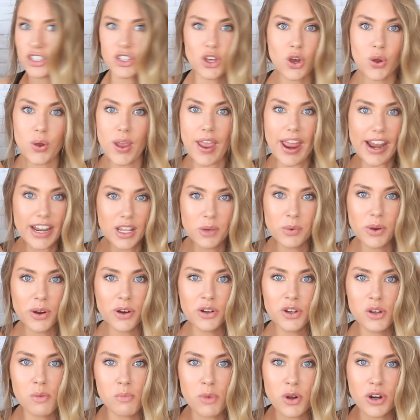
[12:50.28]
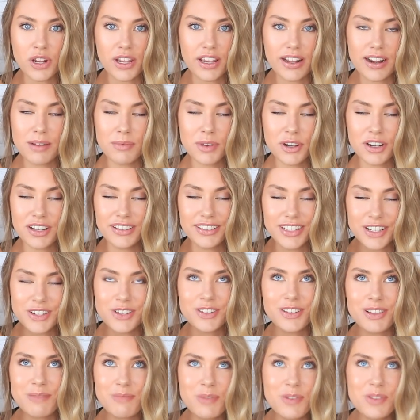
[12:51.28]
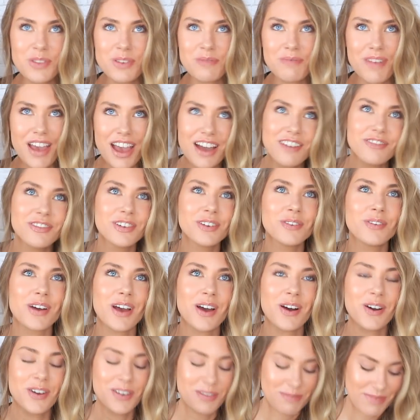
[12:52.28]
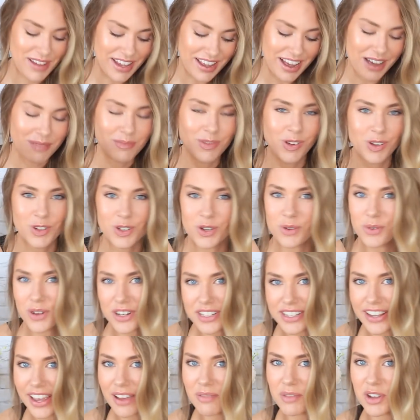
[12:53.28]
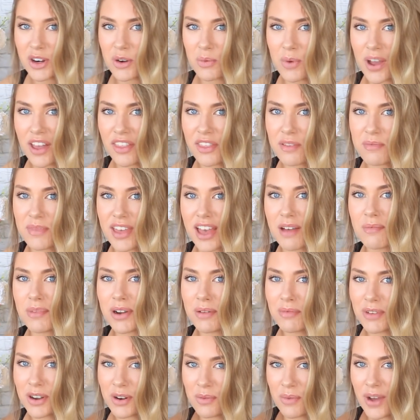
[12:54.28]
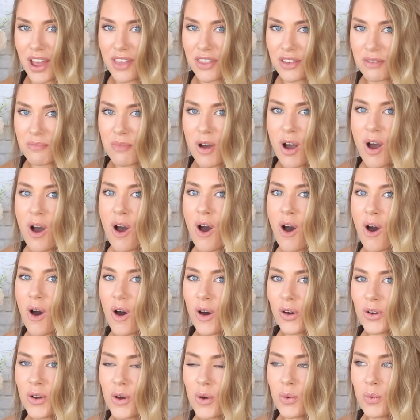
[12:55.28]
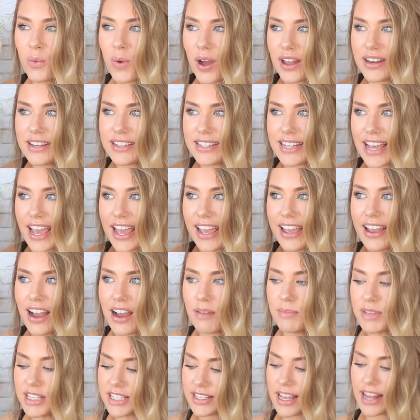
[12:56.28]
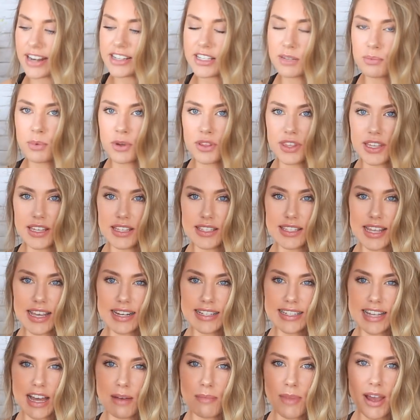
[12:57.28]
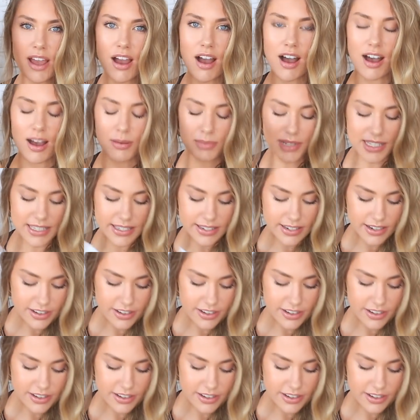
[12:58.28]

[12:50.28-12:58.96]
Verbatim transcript: just go anywhere on your body and I'm going to literally put them everywhere on me. I'm not sure what day I'm going to wear them yet, but I'm going to wear them on one day. I'm excited to put things like down my arm and